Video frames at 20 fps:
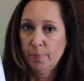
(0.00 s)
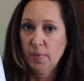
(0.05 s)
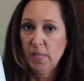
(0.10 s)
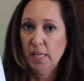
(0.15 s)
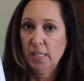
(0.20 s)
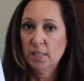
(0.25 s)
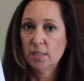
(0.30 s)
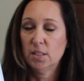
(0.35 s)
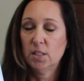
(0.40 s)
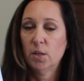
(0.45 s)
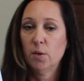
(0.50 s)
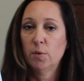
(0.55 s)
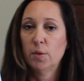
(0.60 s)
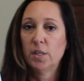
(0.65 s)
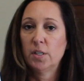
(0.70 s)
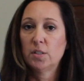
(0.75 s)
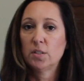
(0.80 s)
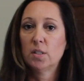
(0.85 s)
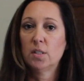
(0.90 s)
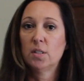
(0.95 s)
And so
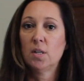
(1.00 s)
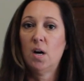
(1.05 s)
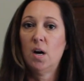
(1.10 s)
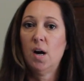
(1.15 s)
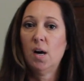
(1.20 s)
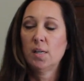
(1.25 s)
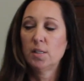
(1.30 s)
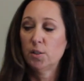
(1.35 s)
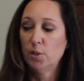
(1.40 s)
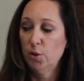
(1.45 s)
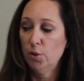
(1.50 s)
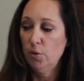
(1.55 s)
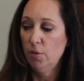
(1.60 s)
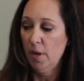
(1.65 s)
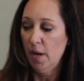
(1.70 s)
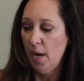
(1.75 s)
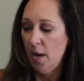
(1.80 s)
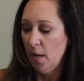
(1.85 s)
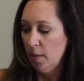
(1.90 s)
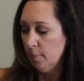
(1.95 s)
there's a lot to
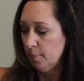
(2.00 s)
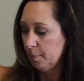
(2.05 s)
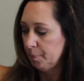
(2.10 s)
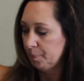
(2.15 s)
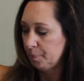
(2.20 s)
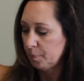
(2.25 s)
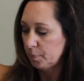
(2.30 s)
that,